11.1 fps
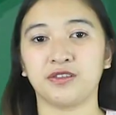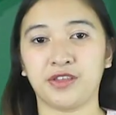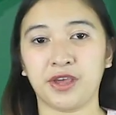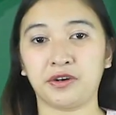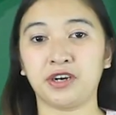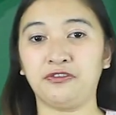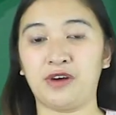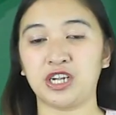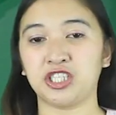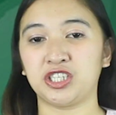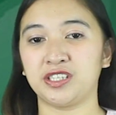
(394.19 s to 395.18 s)
There are
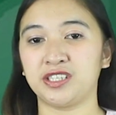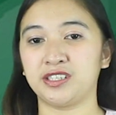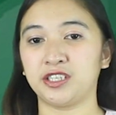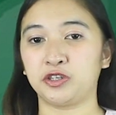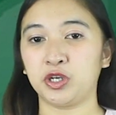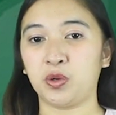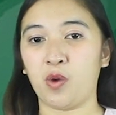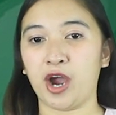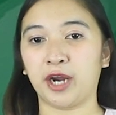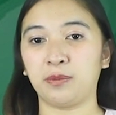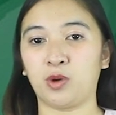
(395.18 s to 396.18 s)
functions that
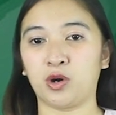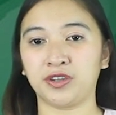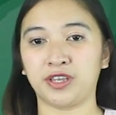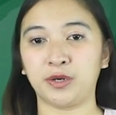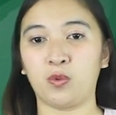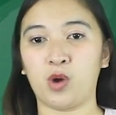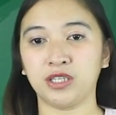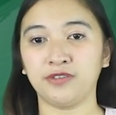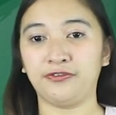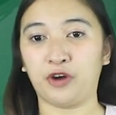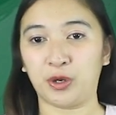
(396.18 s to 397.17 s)
require more than
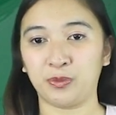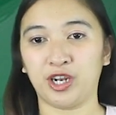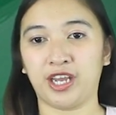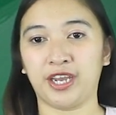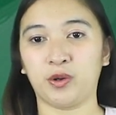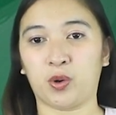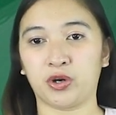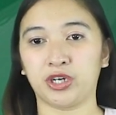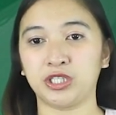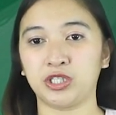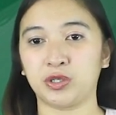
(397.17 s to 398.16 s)
one formula in
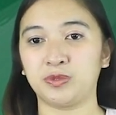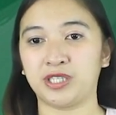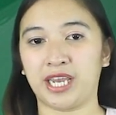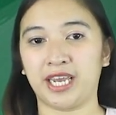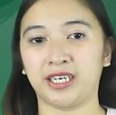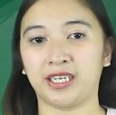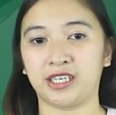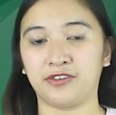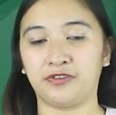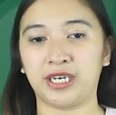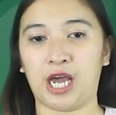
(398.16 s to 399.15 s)
order to obtain the
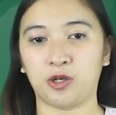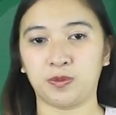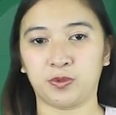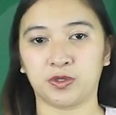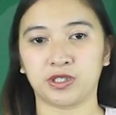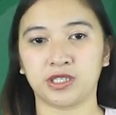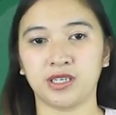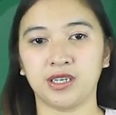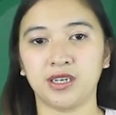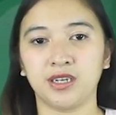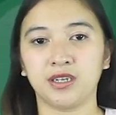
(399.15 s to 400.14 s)
given output.
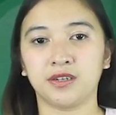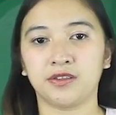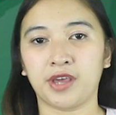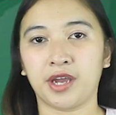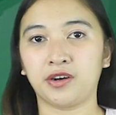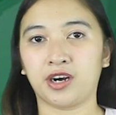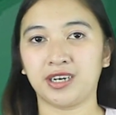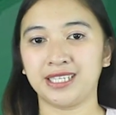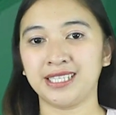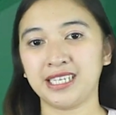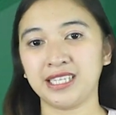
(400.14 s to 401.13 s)
There
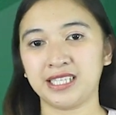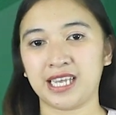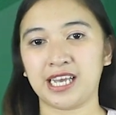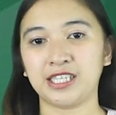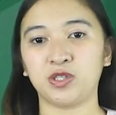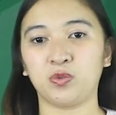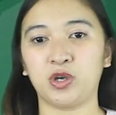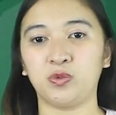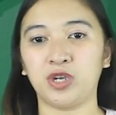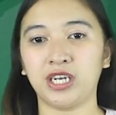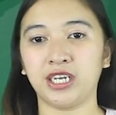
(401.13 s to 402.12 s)
are instances
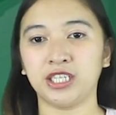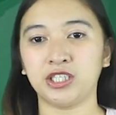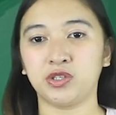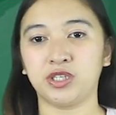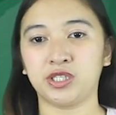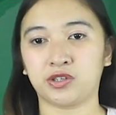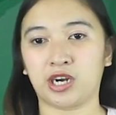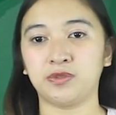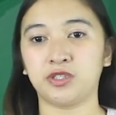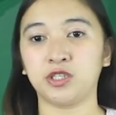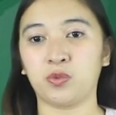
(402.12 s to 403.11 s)
when we need to
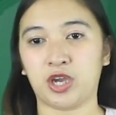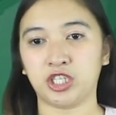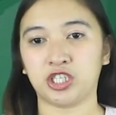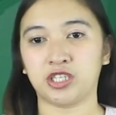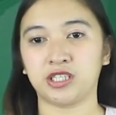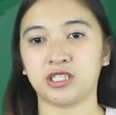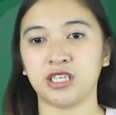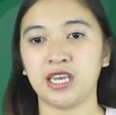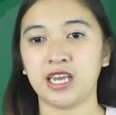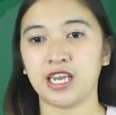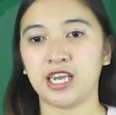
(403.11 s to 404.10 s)
describe situations
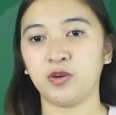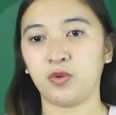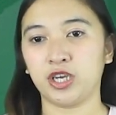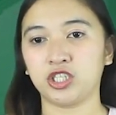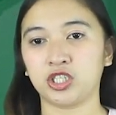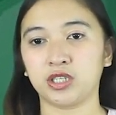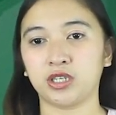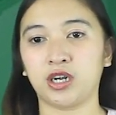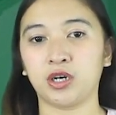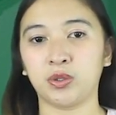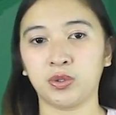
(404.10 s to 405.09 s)
in which
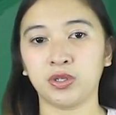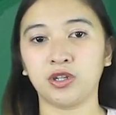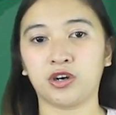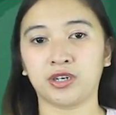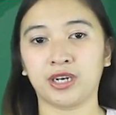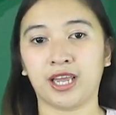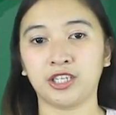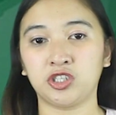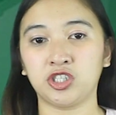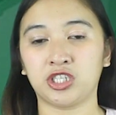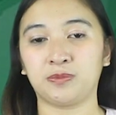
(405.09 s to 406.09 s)
a rule or
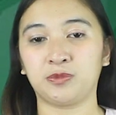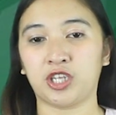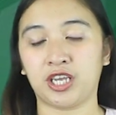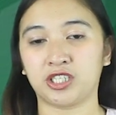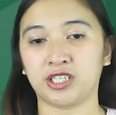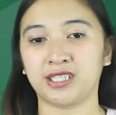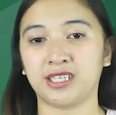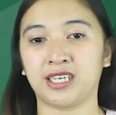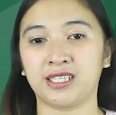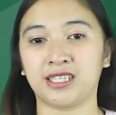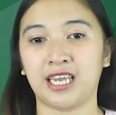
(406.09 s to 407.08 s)
relationship changes
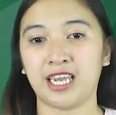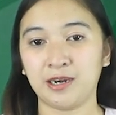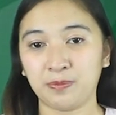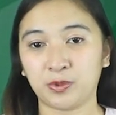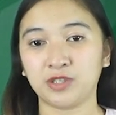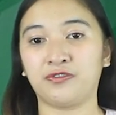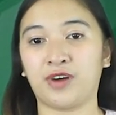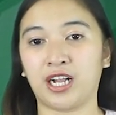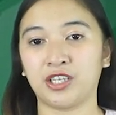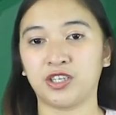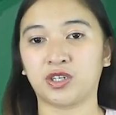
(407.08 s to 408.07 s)
as the input
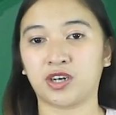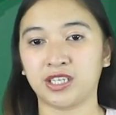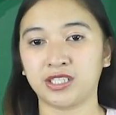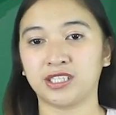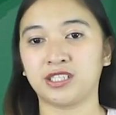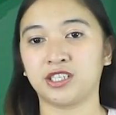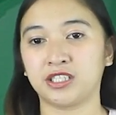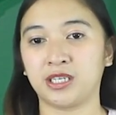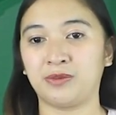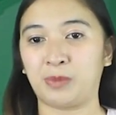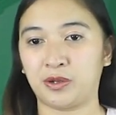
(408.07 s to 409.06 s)
value crosses
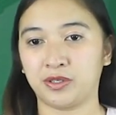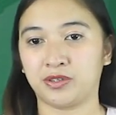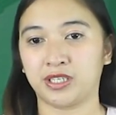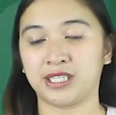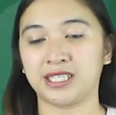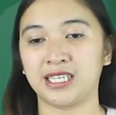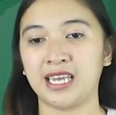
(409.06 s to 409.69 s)
certain boundaries.